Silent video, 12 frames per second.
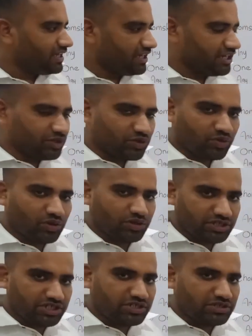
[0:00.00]
In
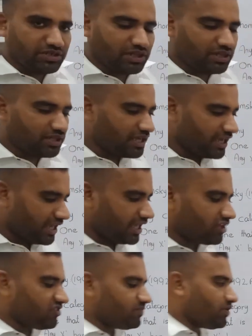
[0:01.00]
traditional
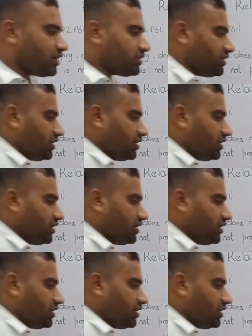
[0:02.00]
X-bar